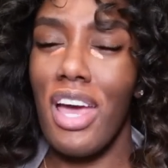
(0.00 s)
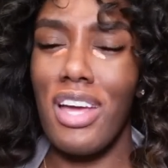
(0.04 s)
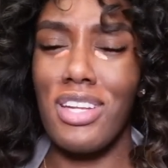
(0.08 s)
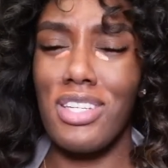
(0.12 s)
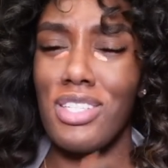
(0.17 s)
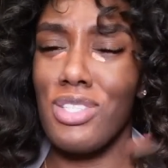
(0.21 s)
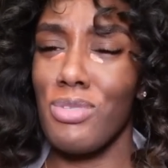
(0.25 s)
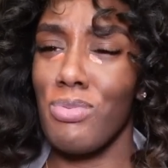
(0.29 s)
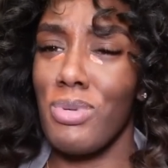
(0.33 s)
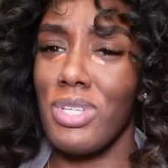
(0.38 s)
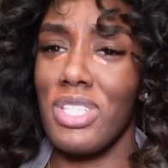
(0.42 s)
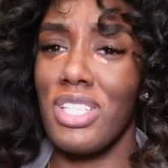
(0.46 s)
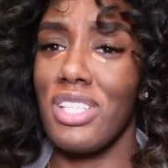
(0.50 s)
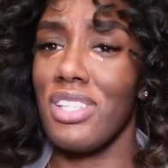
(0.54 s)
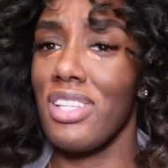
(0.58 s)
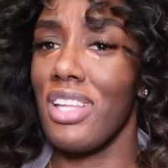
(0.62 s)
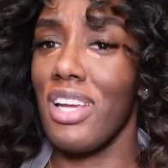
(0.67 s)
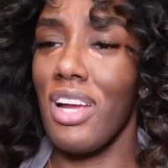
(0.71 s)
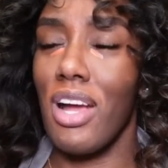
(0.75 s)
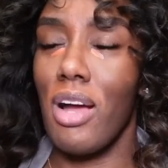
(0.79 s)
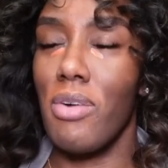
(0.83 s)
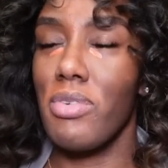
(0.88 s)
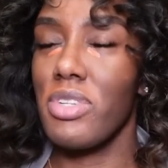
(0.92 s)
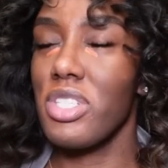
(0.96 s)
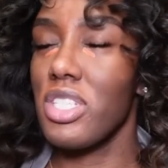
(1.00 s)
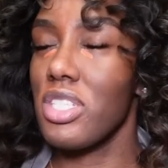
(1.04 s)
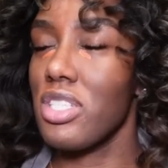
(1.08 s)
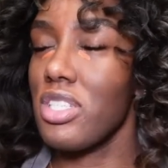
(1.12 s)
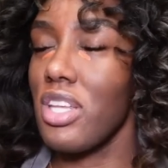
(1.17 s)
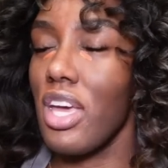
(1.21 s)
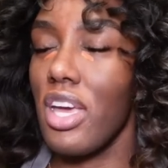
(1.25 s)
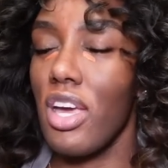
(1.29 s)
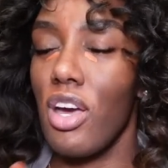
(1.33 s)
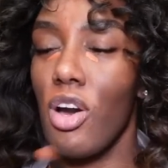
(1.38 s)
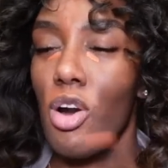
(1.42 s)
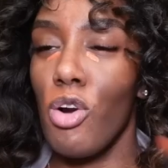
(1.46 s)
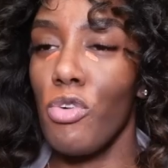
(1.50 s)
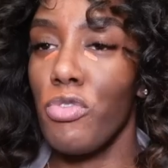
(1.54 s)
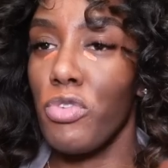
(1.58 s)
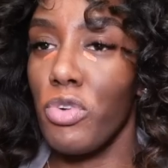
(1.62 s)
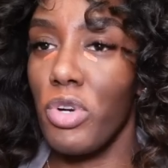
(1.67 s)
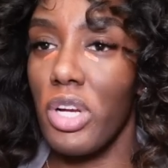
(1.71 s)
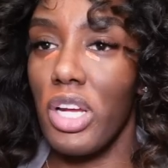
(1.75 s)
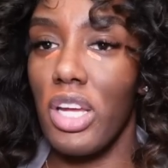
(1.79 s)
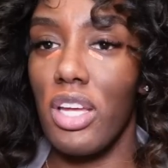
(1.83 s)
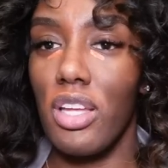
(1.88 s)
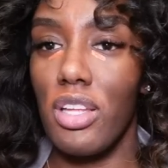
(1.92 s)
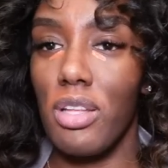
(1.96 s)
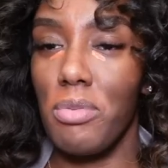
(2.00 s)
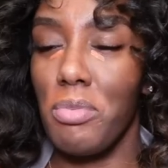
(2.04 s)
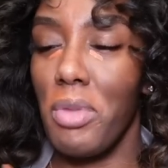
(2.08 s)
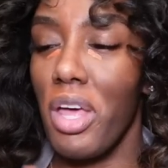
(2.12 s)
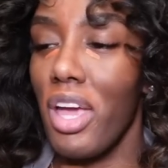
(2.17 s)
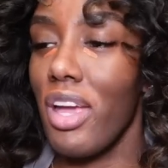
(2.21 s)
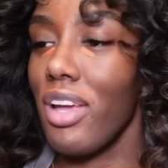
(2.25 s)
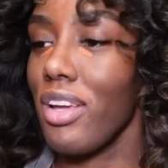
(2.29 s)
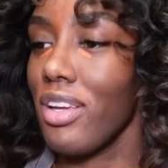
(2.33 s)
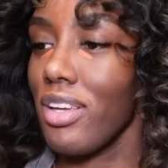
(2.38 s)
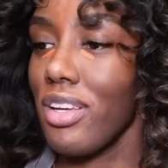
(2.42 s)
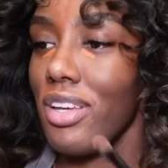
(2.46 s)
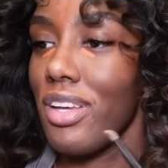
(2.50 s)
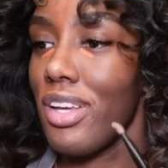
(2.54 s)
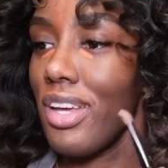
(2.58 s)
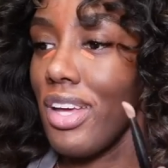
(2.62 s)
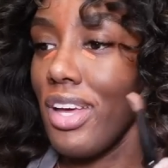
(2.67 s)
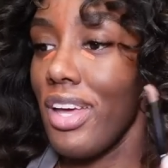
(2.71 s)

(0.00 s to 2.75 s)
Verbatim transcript: i just wasn't there i was just like over it i'm like